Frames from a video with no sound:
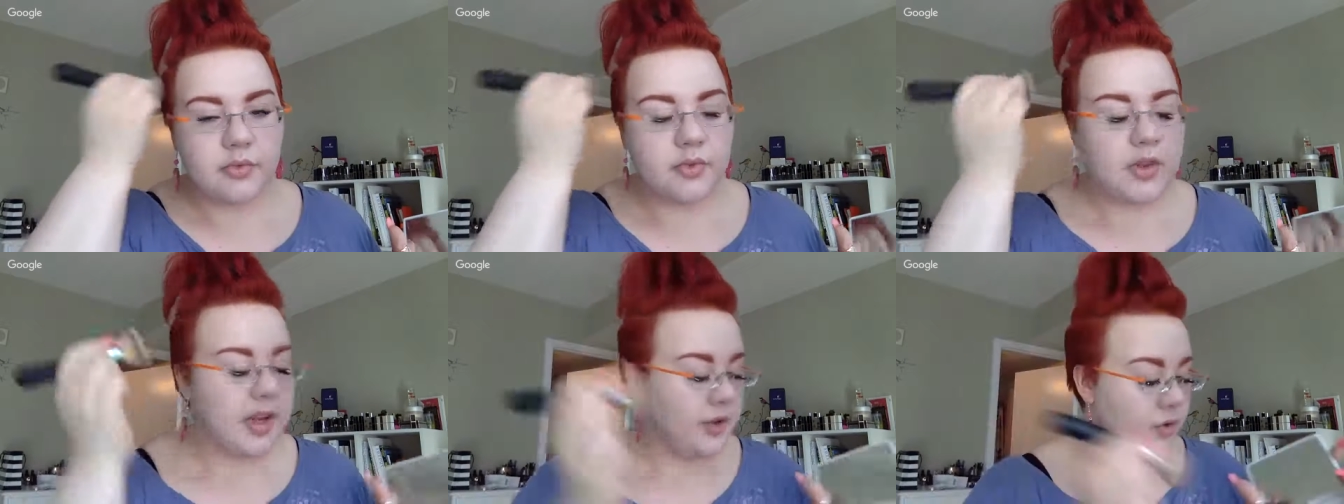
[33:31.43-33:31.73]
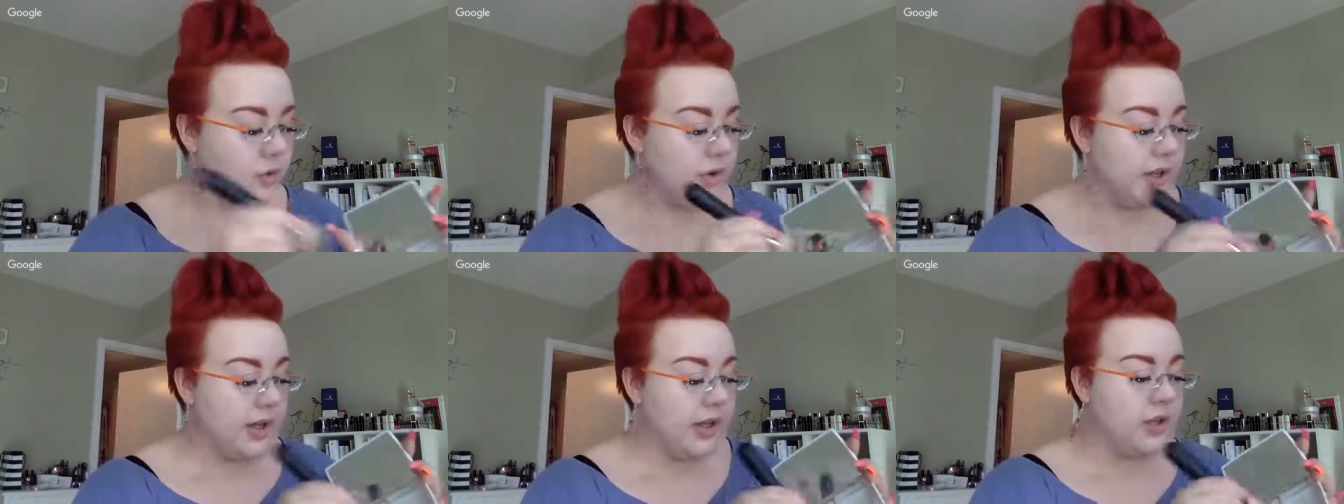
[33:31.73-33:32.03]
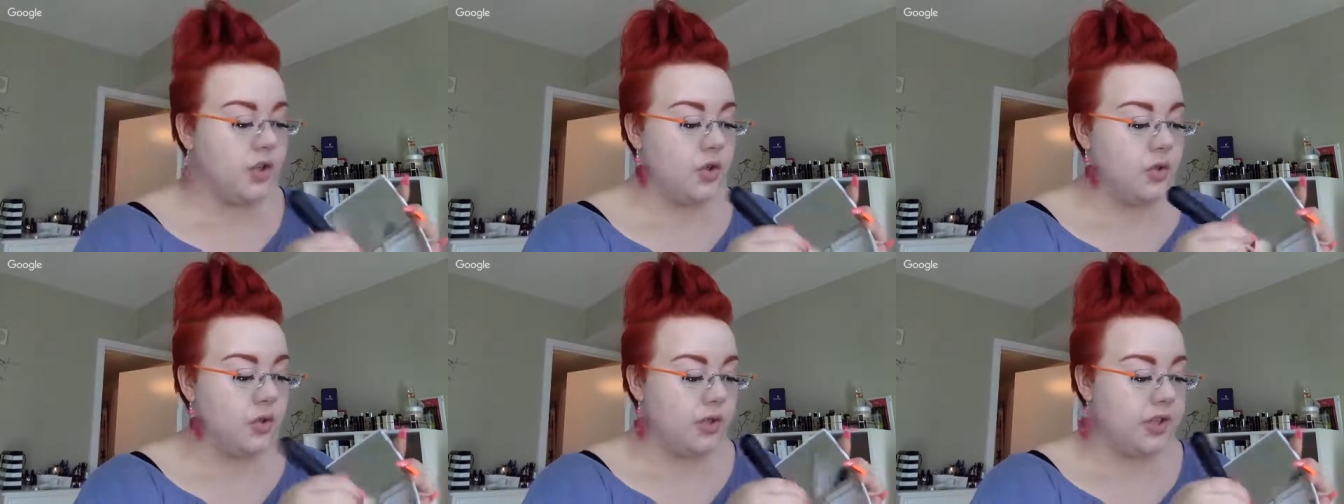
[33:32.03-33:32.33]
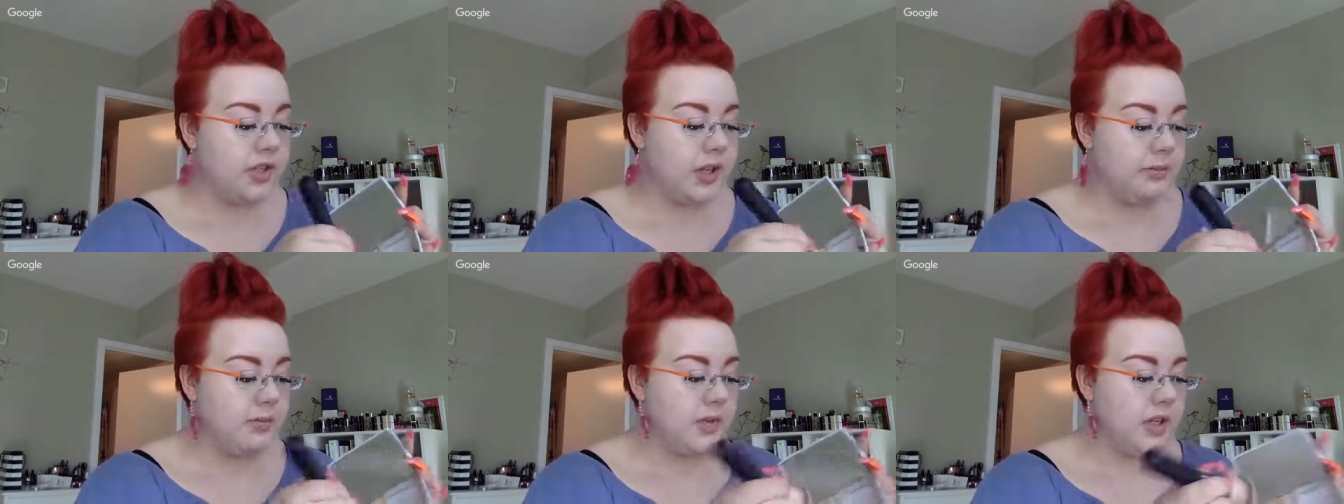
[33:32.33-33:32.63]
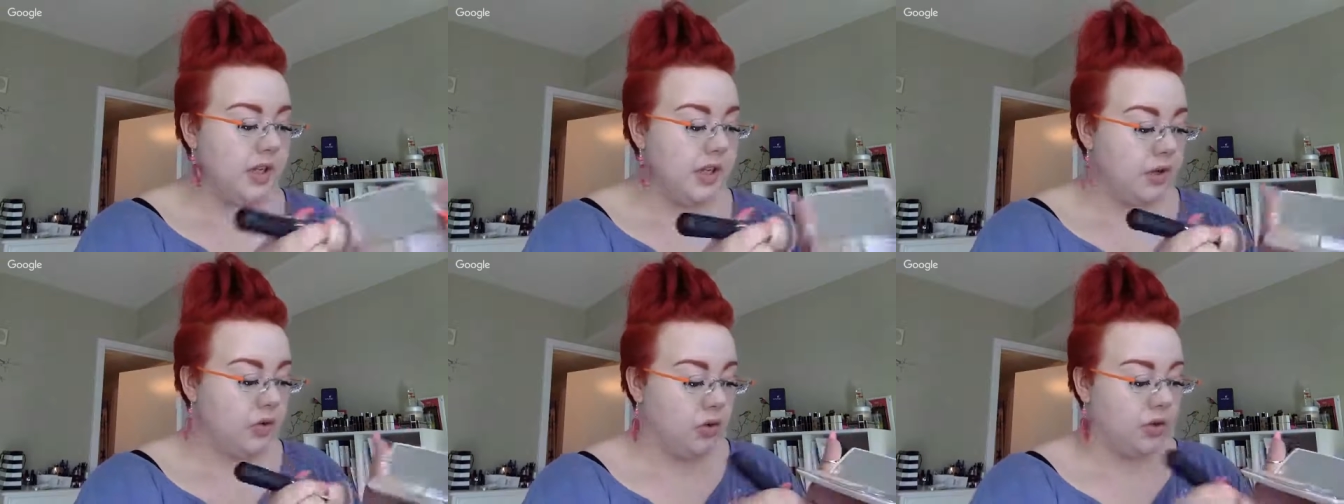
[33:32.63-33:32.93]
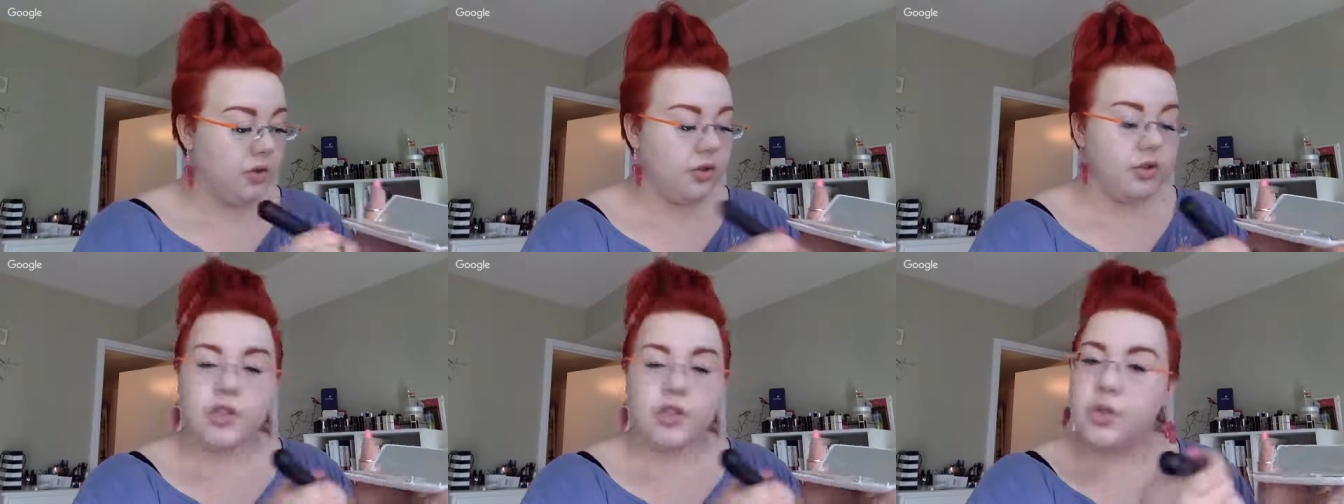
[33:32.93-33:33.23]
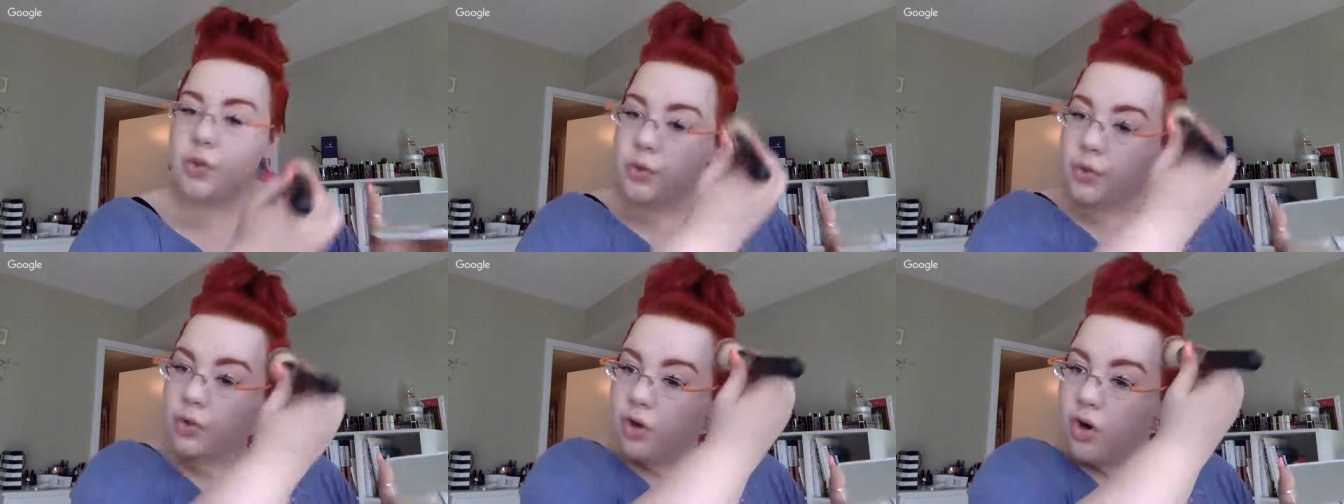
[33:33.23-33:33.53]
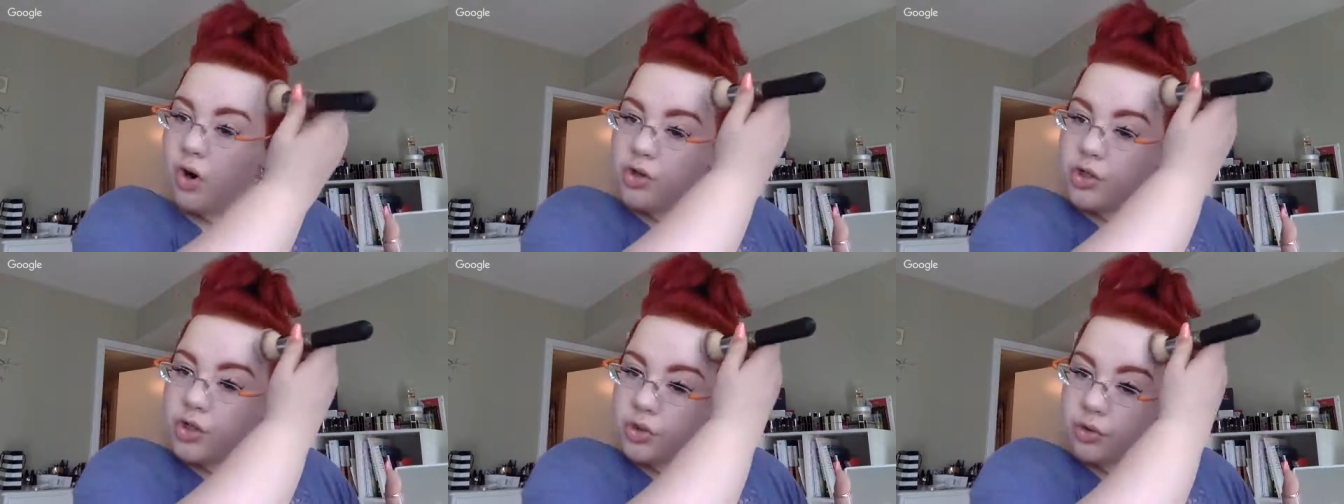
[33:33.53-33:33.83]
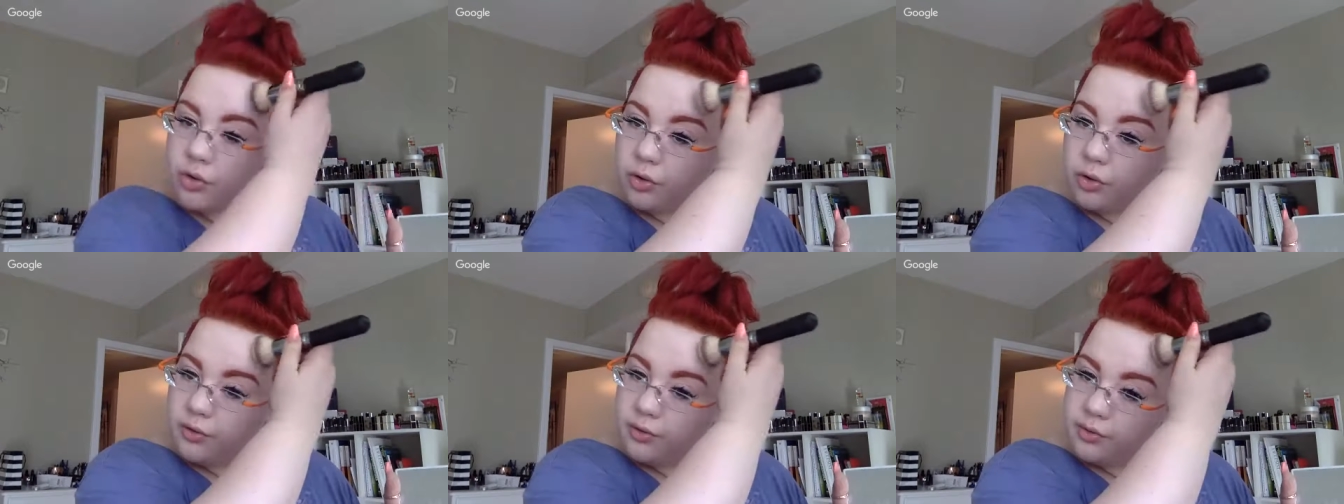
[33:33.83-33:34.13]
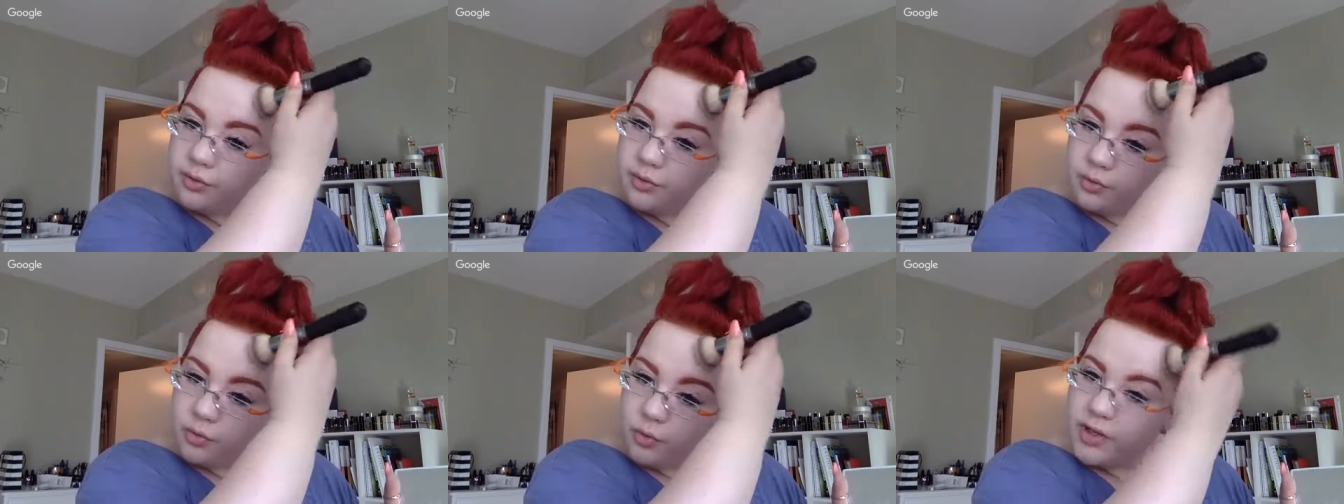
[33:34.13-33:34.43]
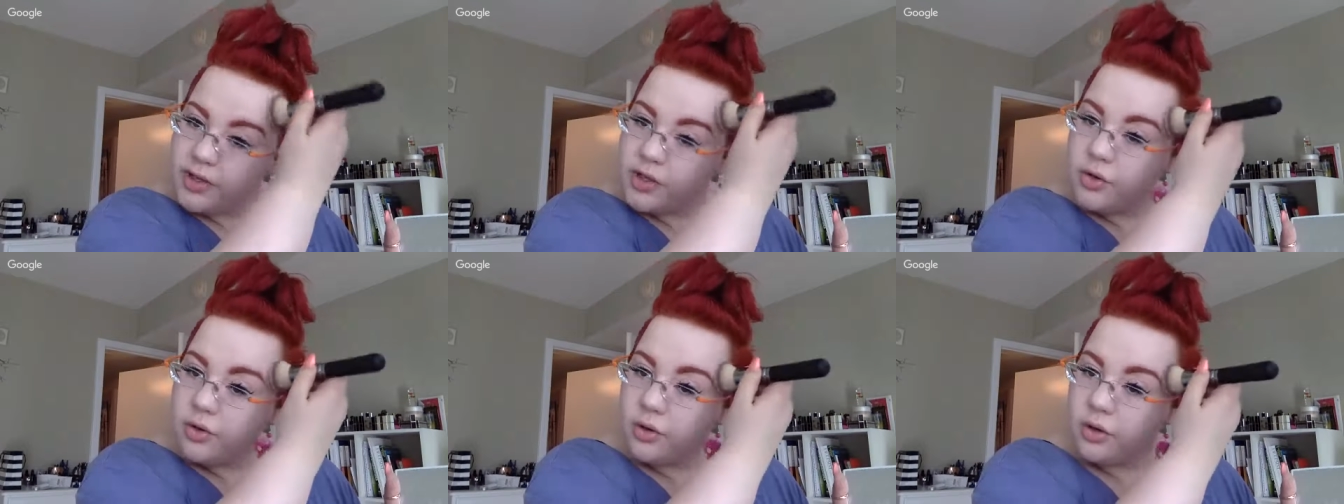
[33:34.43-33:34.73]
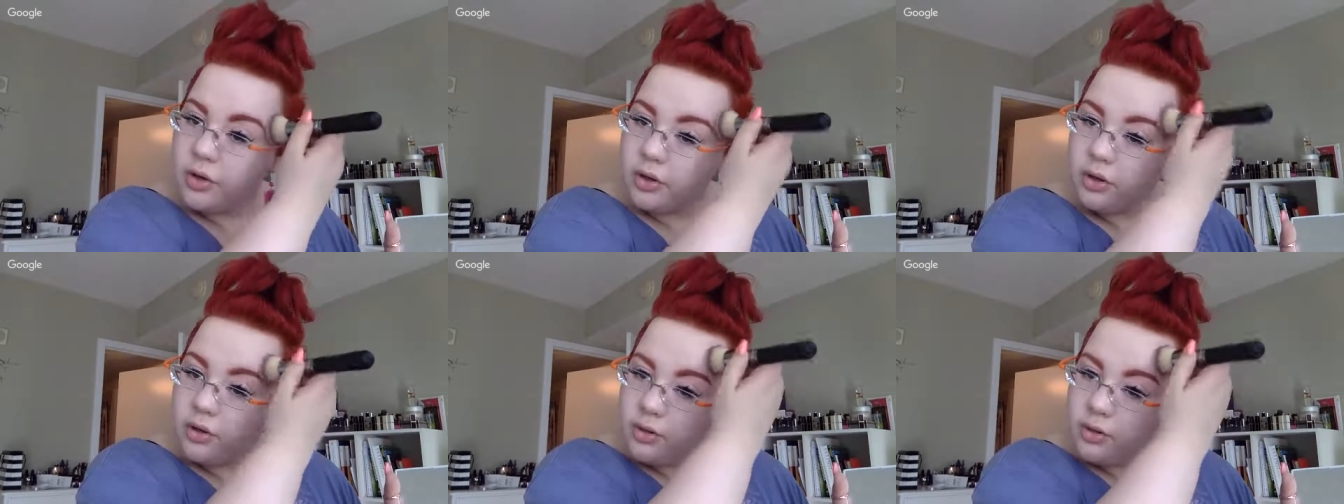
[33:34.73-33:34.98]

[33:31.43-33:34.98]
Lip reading: you can use them in order to contour when you're